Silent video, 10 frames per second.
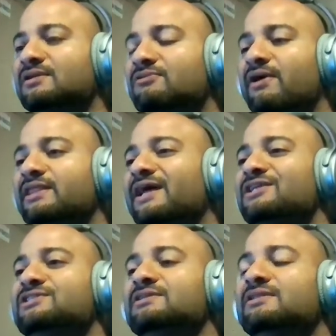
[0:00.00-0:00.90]
right? That
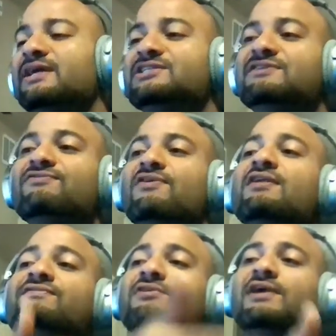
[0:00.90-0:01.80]
is in front
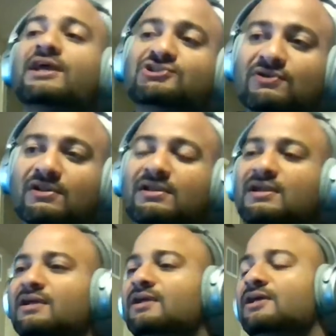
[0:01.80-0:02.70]
of your Kestrel.
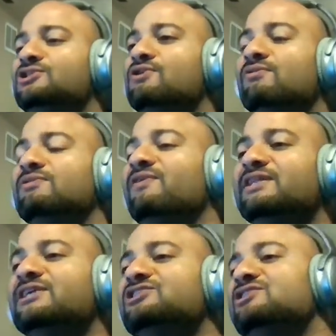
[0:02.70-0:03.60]
So when
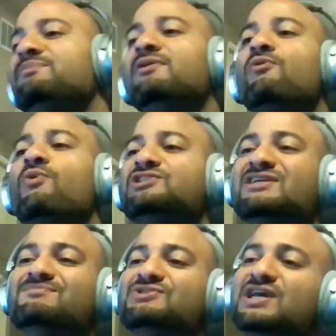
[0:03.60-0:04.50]
the HTTP request
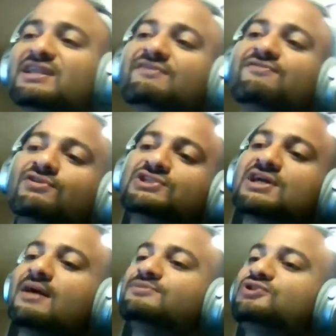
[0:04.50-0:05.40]
comes in, it first
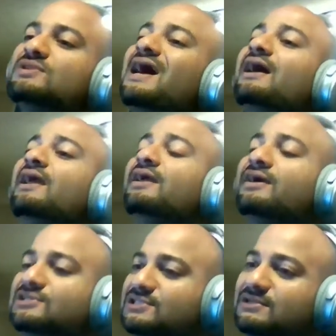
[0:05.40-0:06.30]
comes to the
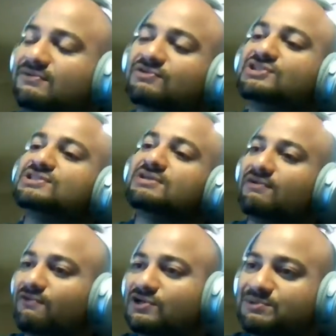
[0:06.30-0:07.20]
IIS, which is the
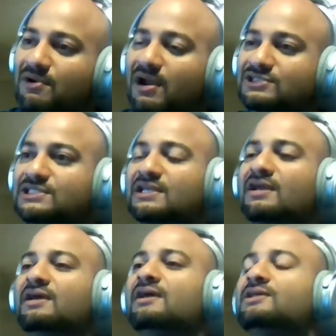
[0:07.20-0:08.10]
reverse proxy.
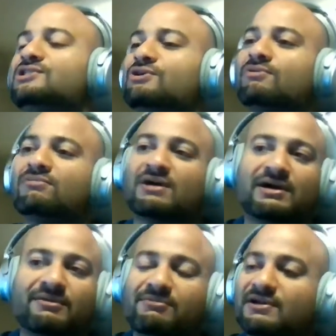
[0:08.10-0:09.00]

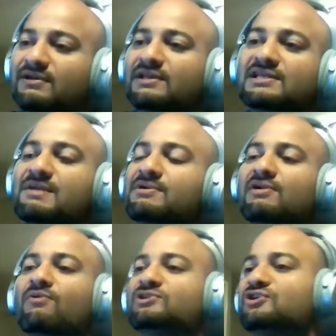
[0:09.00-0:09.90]
So incoming
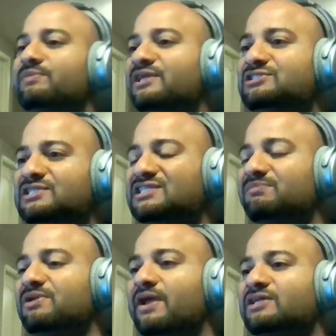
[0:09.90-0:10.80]
request could be
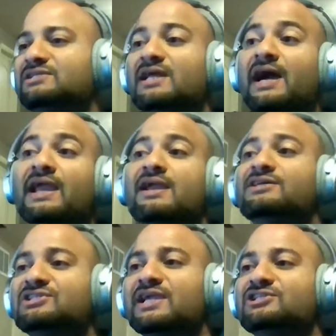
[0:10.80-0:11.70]
HTTPS, and
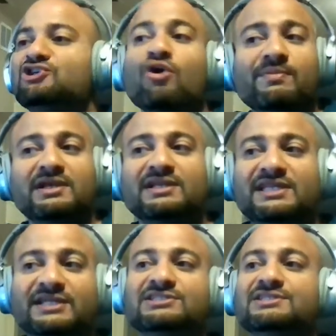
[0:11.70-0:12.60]
IIS can terminate
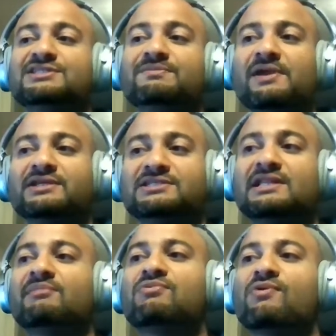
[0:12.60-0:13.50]
the HTTPS at
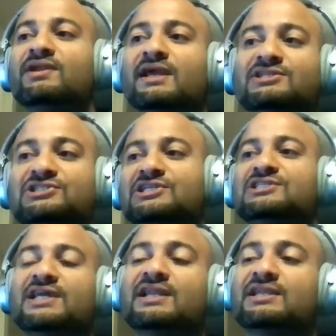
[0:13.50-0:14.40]
that point and just
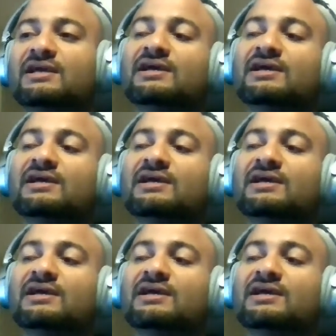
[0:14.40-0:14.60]
send